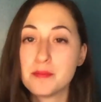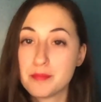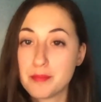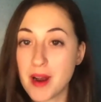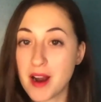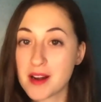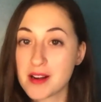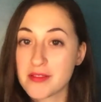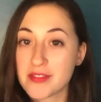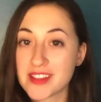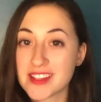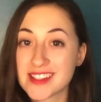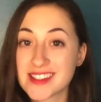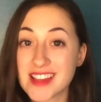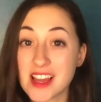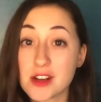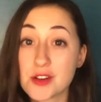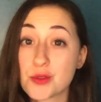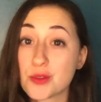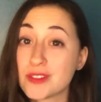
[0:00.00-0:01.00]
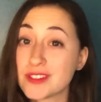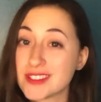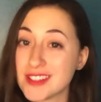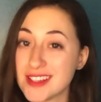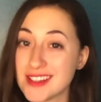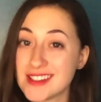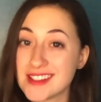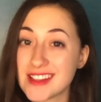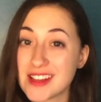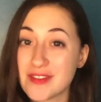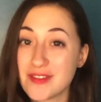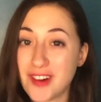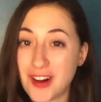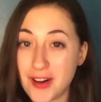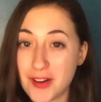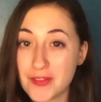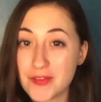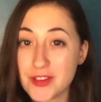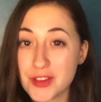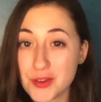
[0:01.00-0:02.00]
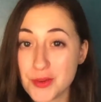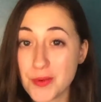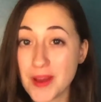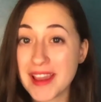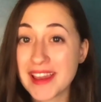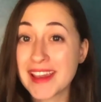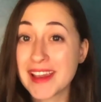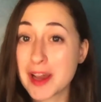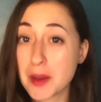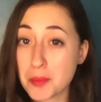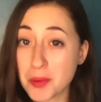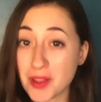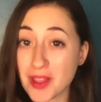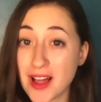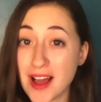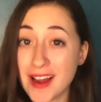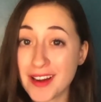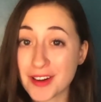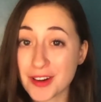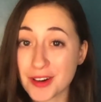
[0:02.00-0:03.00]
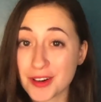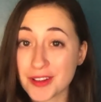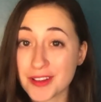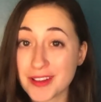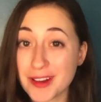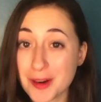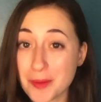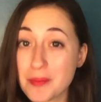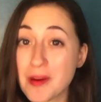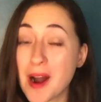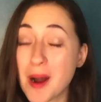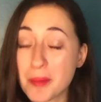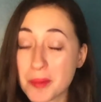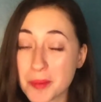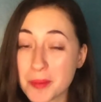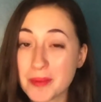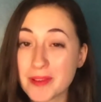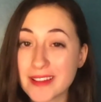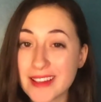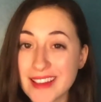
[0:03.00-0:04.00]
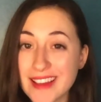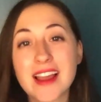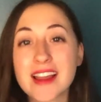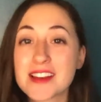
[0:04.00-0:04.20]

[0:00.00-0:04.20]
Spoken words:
Part of the schedule does involve you waking up a lot earlier probably,